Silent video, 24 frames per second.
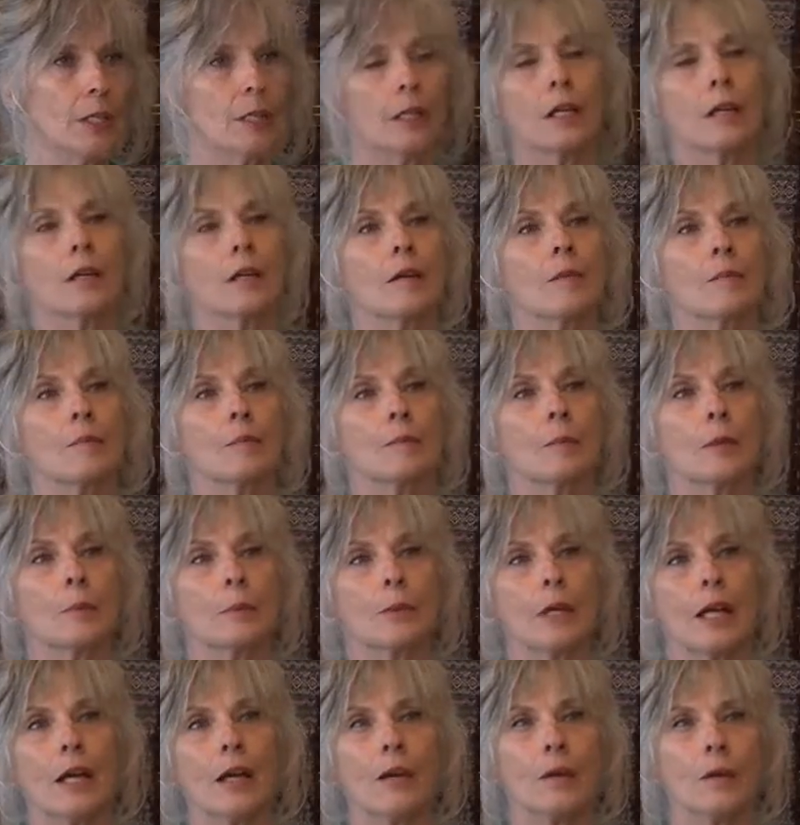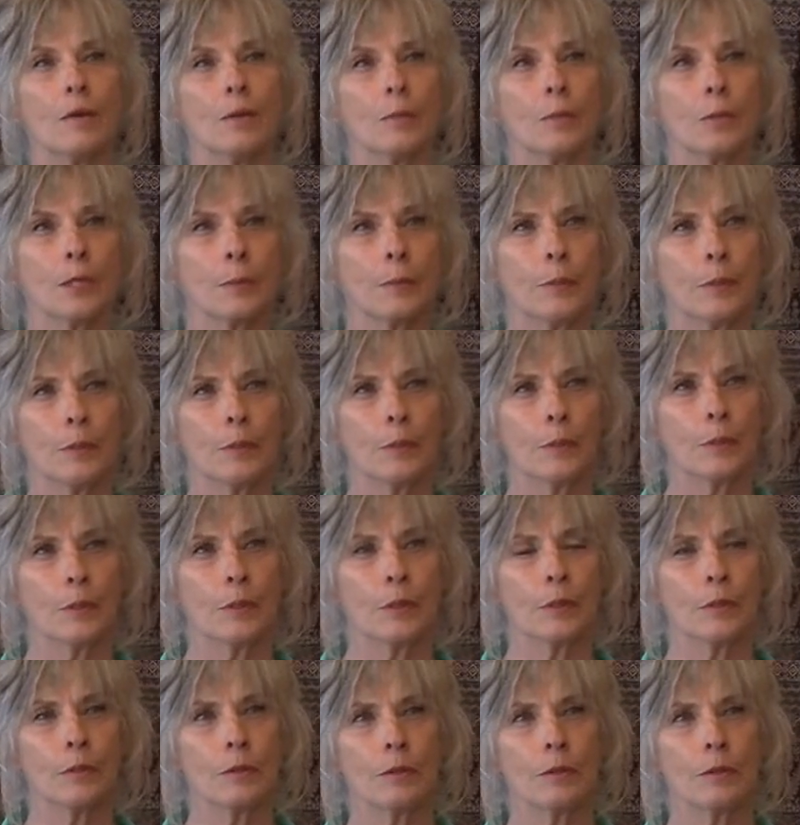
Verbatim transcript: Um, remember how people,